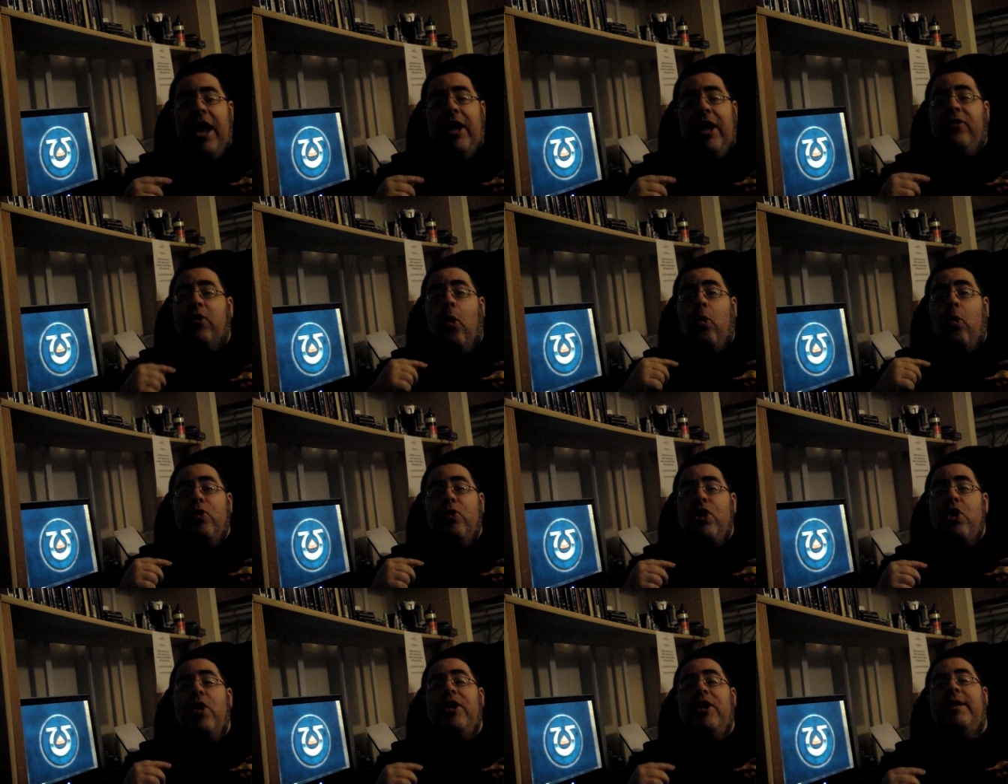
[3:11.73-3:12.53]
is
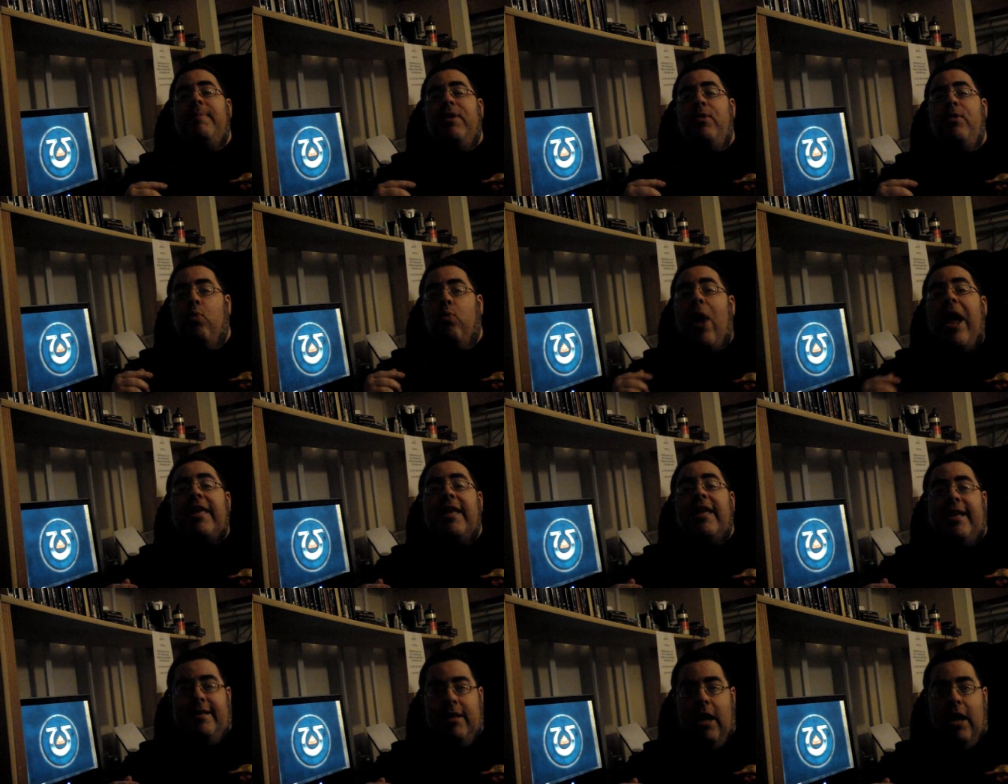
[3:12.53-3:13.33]
only going to be
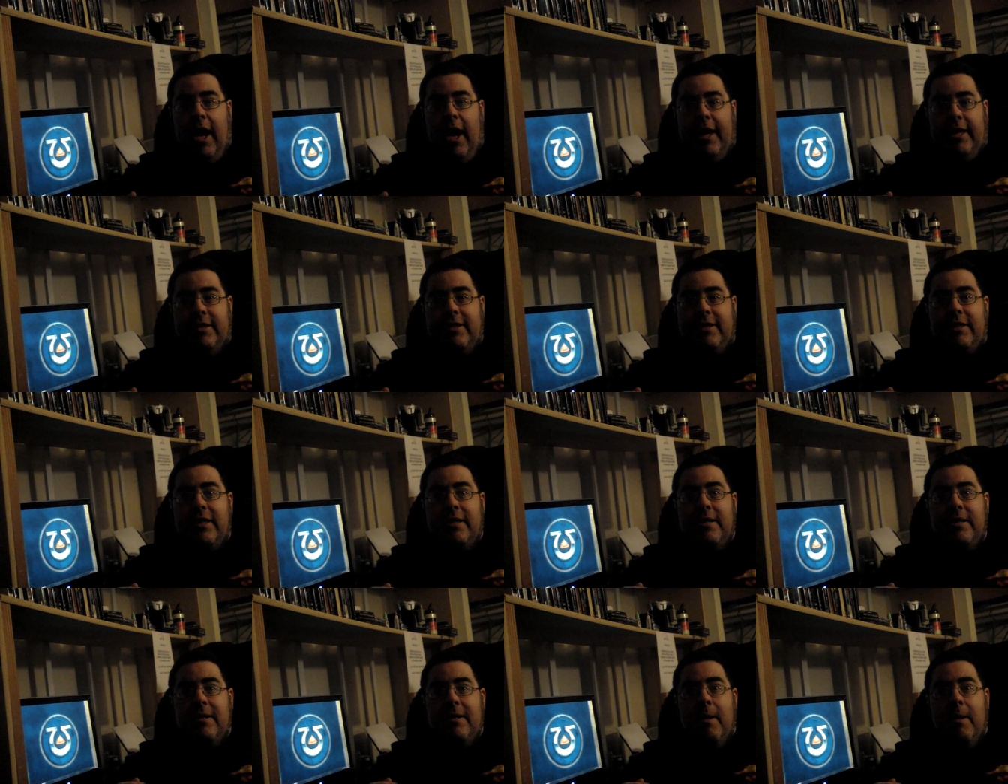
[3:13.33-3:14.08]
recognized